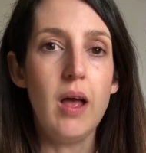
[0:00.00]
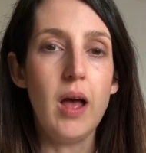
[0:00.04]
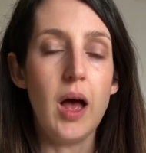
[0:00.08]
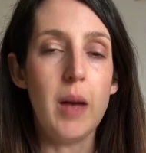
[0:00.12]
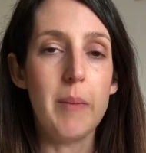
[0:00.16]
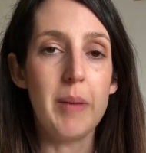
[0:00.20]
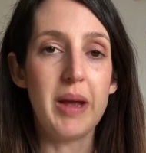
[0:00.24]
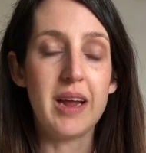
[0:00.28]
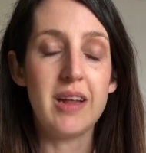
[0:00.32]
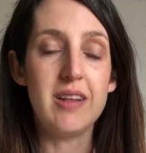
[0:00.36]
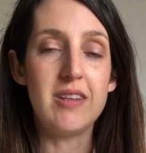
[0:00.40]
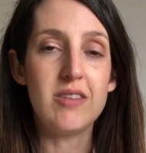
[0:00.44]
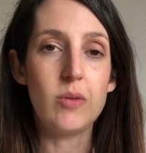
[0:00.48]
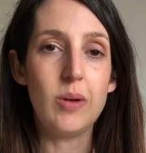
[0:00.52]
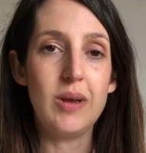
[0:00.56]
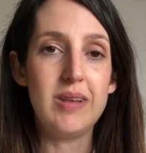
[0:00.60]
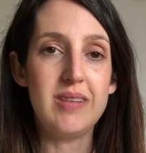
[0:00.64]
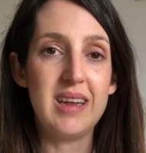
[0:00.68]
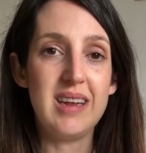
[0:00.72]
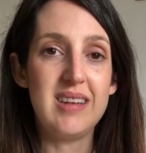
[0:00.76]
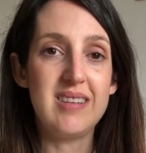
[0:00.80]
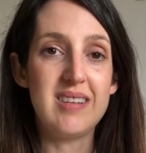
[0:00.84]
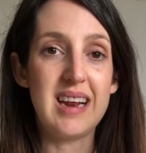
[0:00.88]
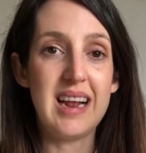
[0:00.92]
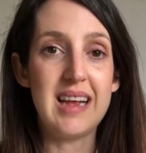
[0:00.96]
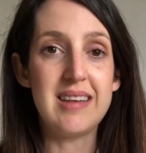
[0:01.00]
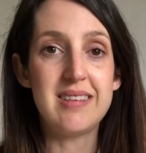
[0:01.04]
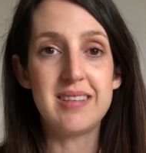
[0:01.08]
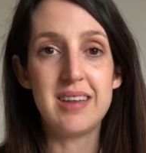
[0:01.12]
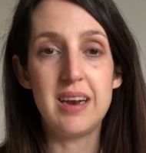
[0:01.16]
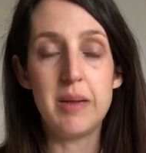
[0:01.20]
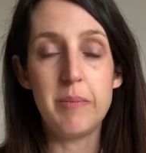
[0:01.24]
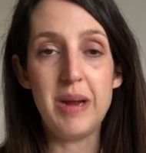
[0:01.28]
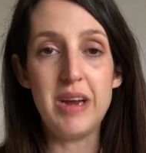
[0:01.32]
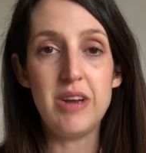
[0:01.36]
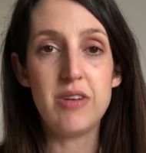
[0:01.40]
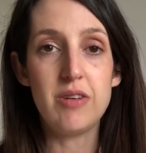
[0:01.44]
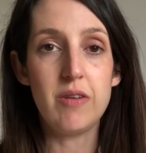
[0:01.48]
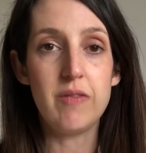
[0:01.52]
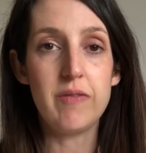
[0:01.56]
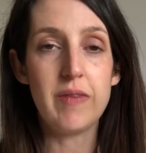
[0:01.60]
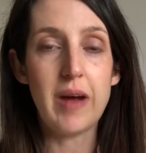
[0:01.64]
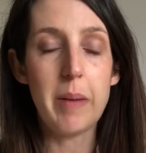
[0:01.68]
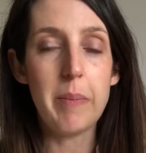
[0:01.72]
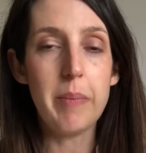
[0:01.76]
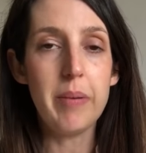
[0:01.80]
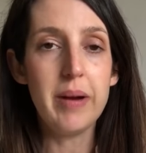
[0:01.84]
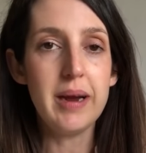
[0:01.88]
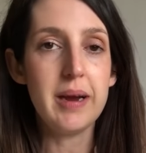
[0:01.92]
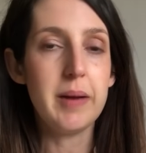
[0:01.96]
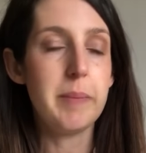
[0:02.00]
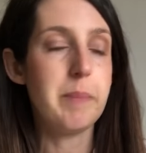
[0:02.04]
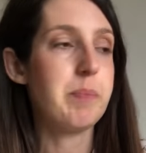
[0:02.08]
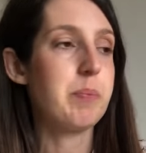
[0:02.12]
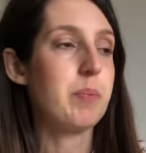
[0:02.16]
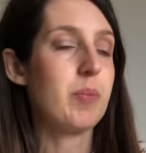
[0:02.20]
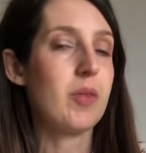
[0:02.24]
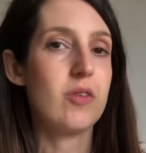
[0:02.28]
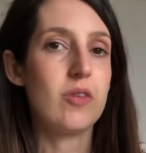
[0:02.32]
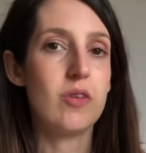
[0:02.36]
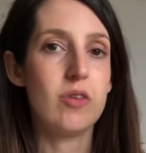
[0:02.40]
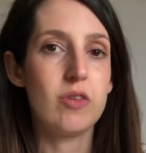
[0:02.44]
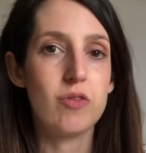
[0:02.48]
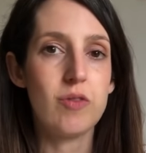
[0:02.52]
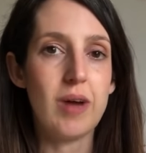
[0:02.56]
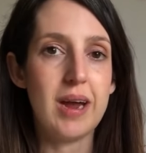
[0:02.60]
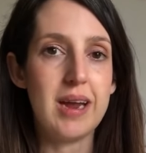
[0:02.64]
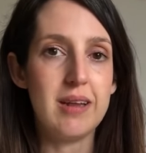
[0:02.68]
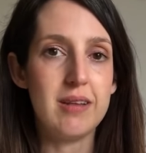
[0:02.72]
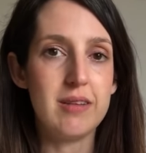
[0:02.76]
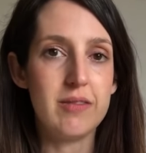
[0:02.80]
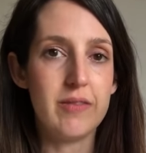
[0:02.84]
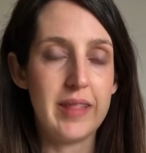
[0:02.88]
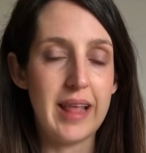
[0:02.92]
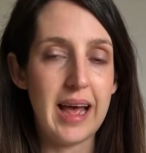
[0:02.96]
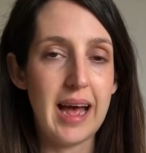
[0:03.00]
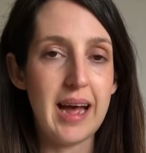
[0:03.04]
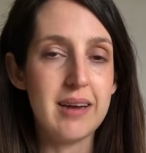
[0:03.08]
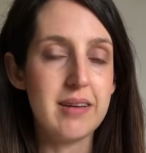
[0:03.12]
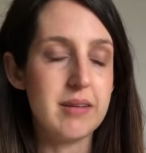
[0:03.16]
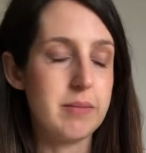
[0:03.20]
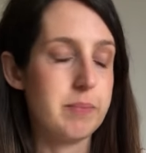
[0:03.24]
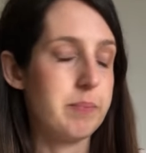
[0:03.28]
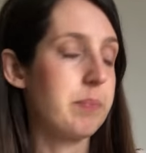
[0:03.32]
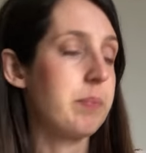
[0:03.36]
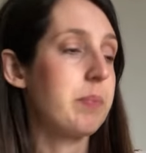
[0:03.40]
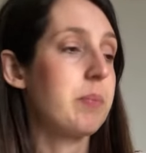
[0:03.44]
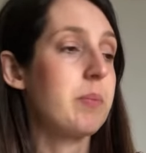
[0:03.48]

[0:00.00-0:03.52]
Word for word: Um, I can squeeze it into less than a metre of fabric, so it's great for that.